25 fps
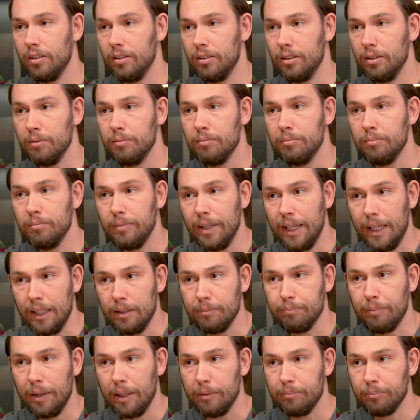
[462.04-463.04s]
the
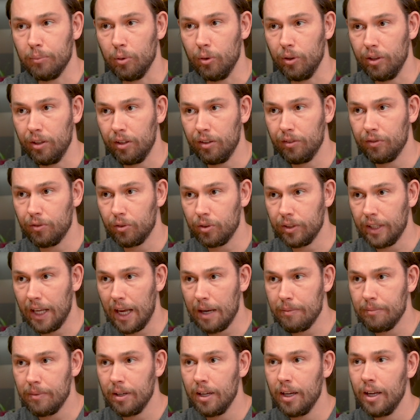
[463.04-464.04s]
main pain points for
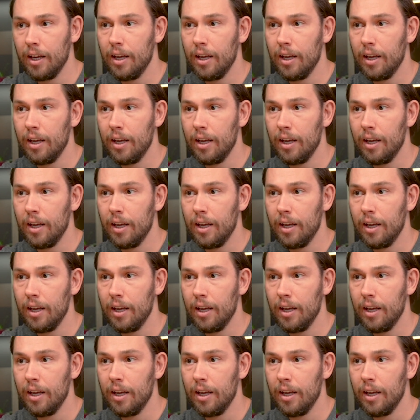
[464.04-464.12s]
them,